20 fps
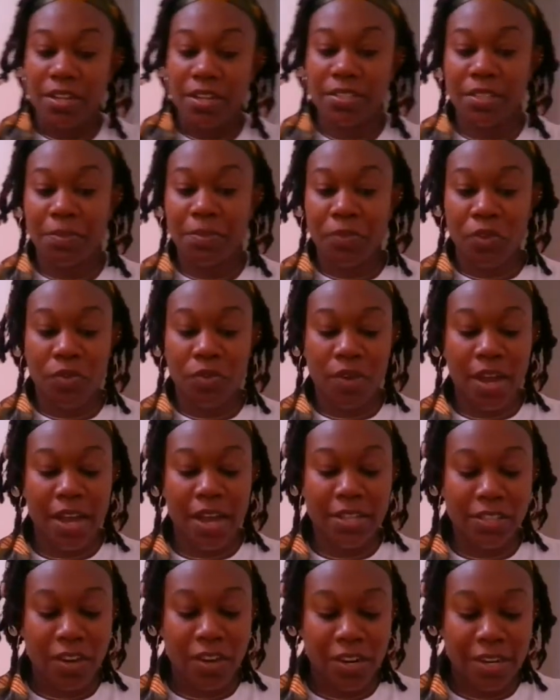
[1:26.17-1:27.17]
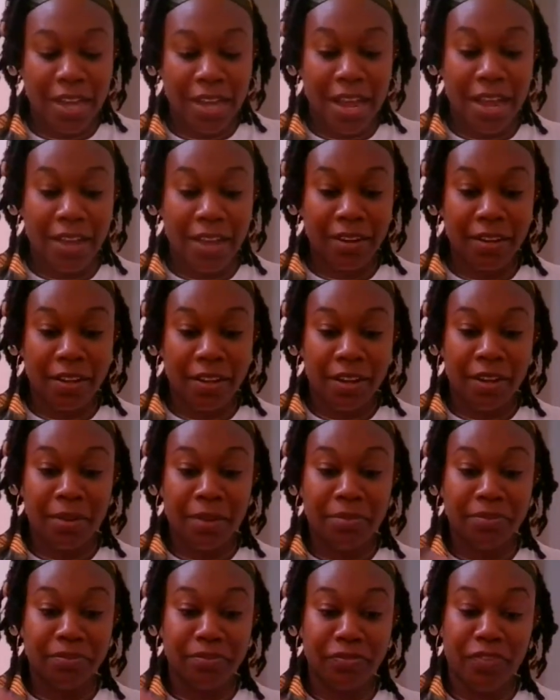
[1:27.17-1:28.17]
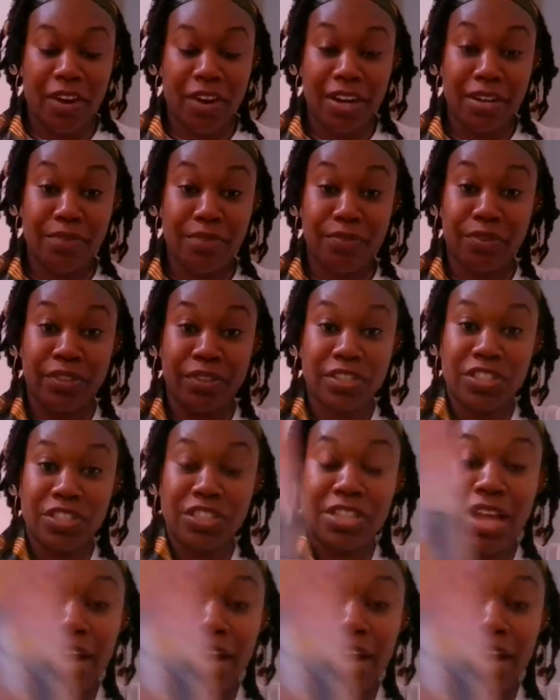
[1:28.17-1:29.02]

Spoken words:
Some of you guys are not ready for this